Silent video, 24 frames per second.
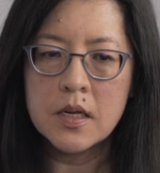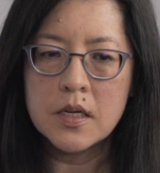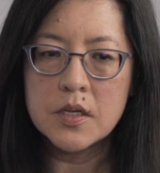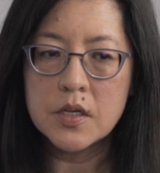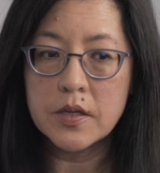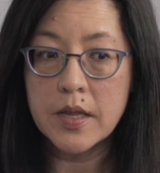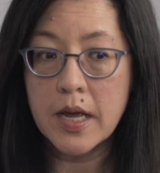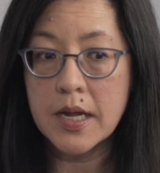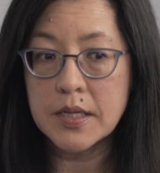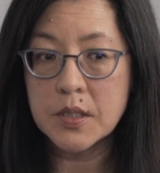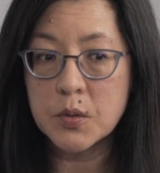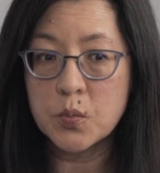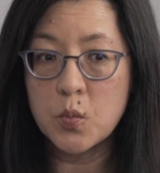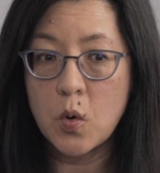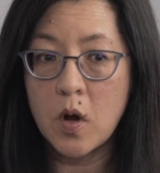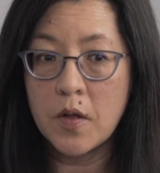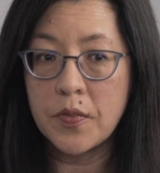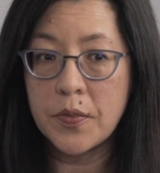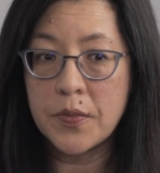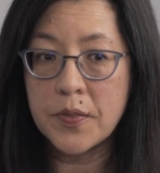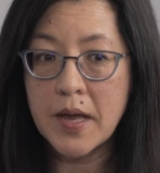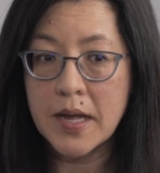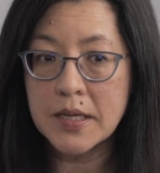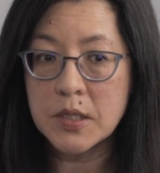So that's
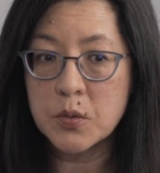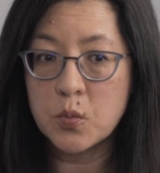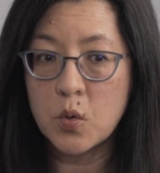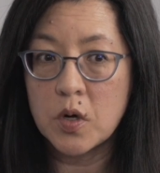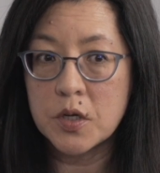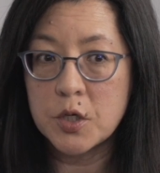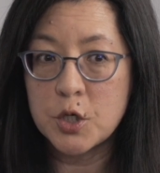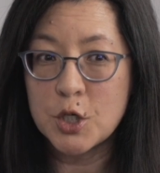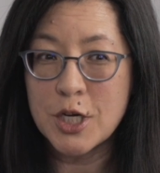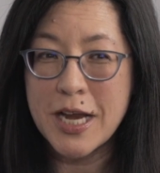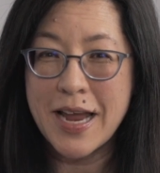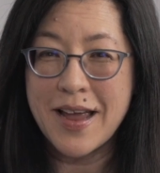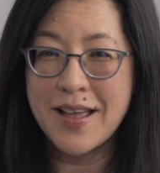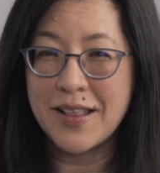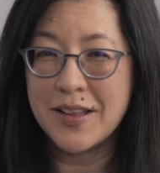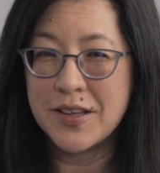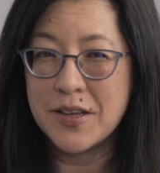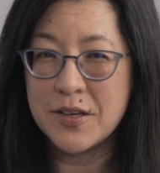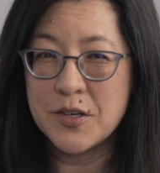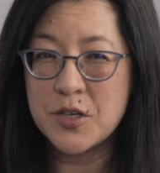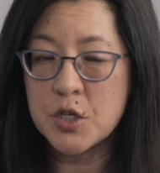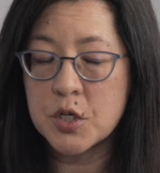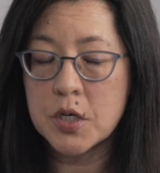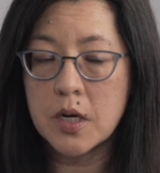one
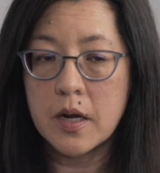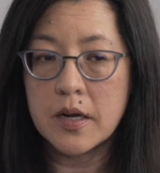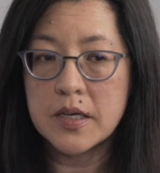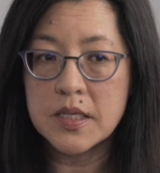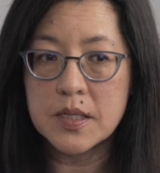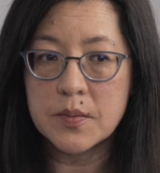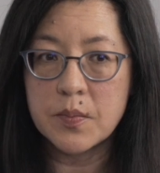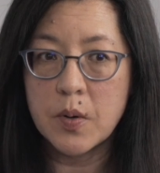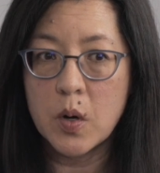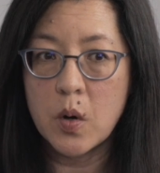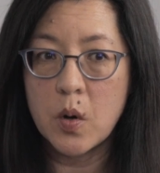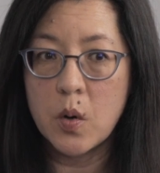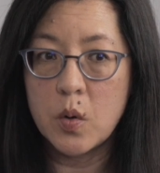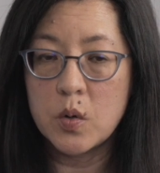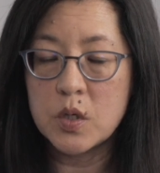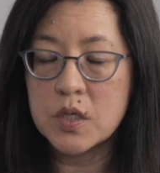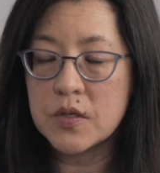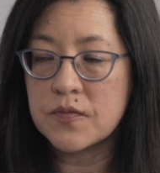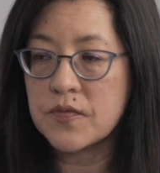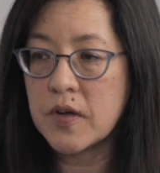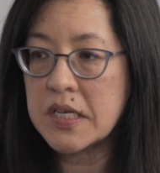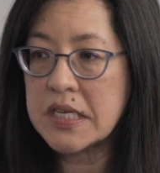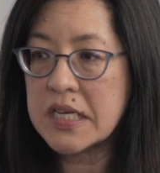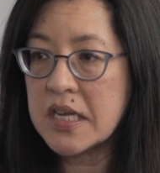challenge, I suppose.
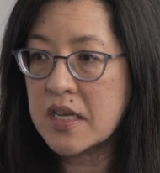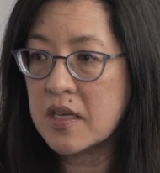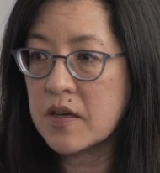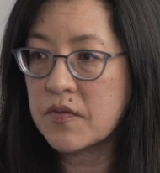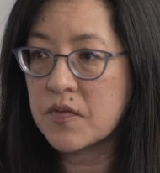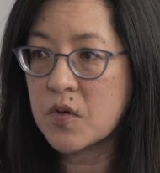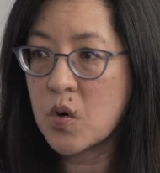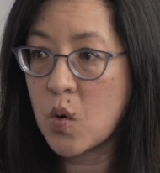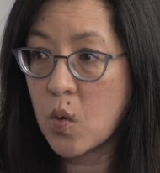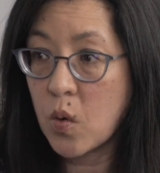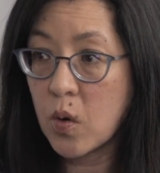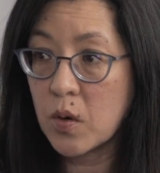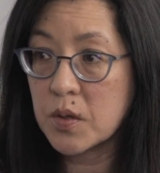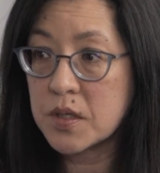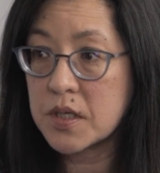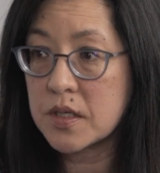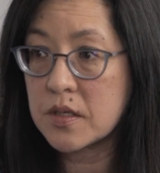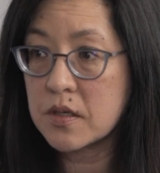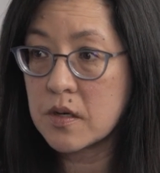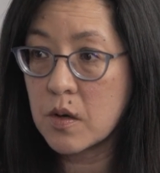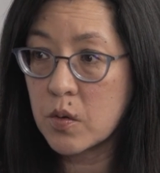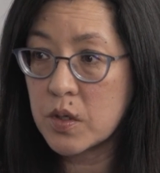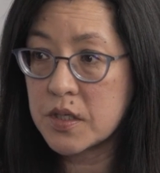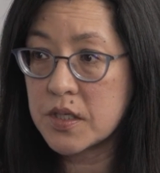Funding, of course,
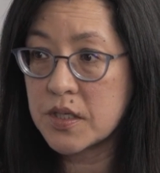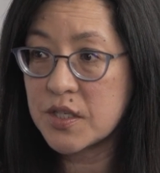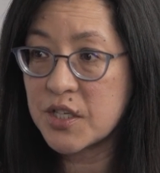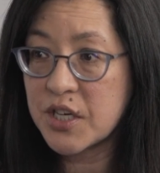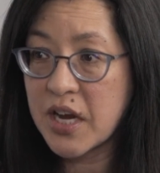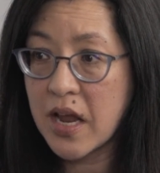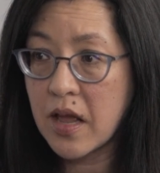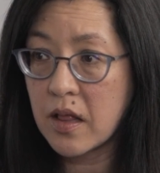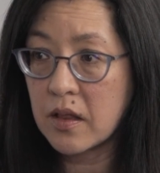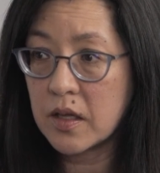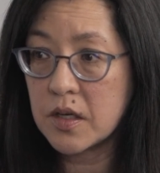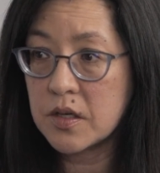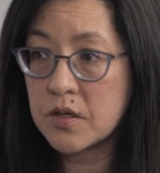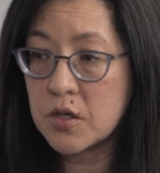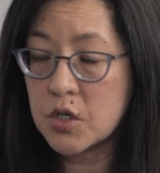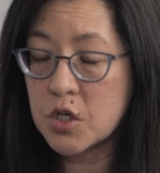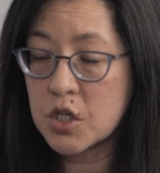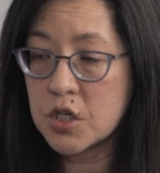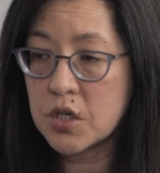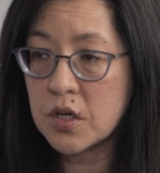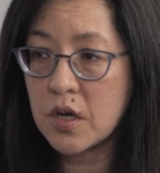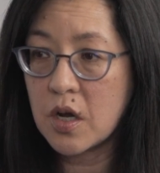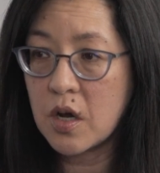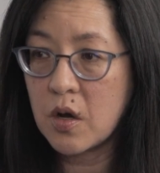is always a challenge.
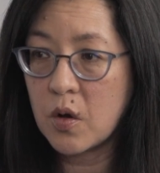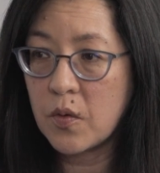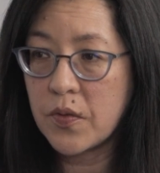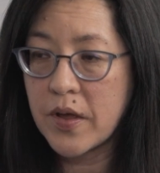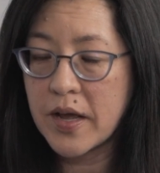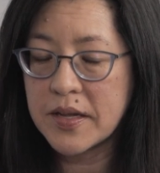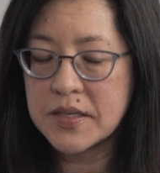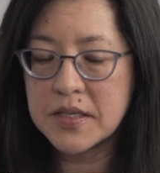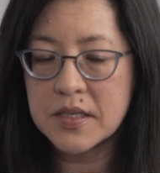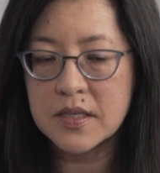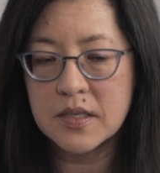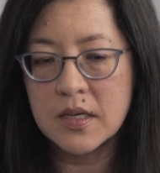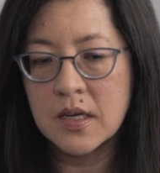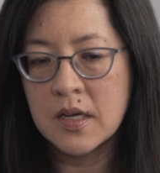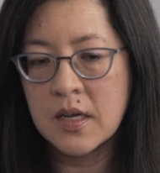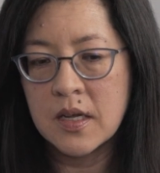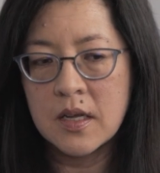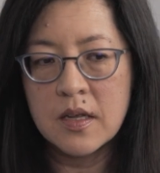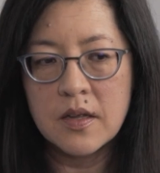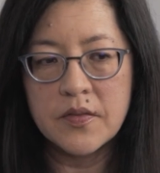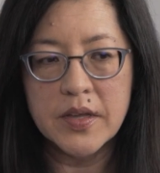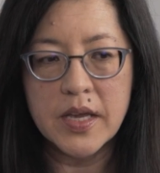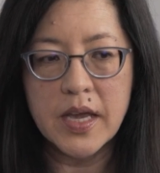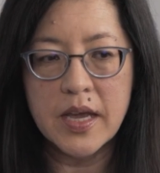Absolutely. That's
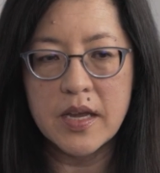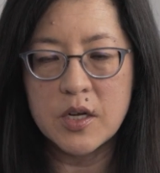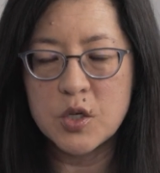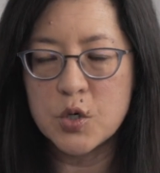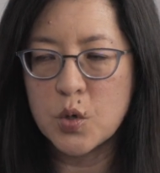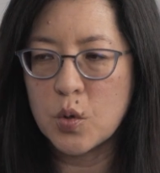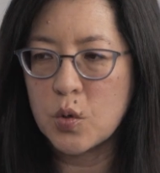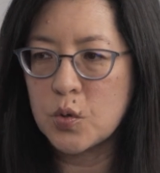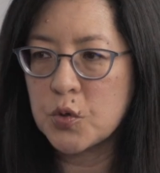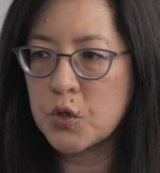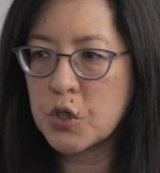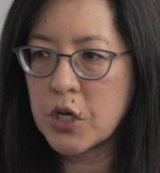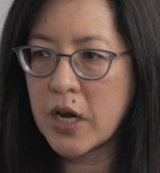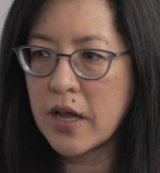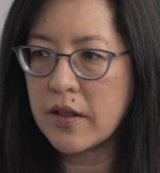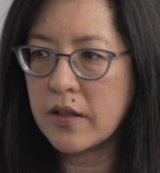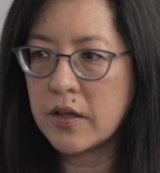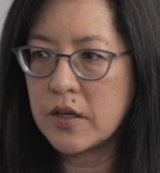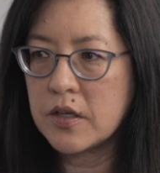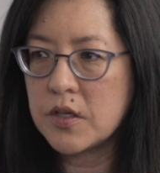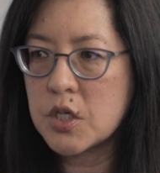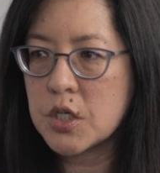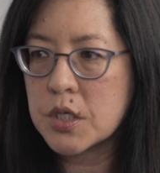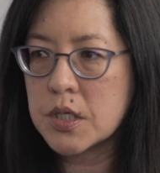the age-old
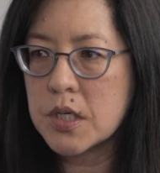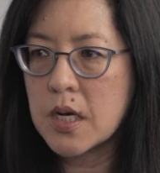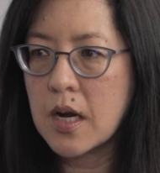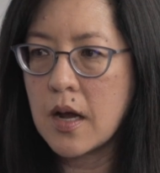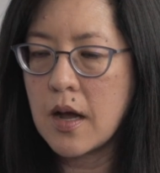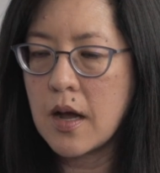challenge.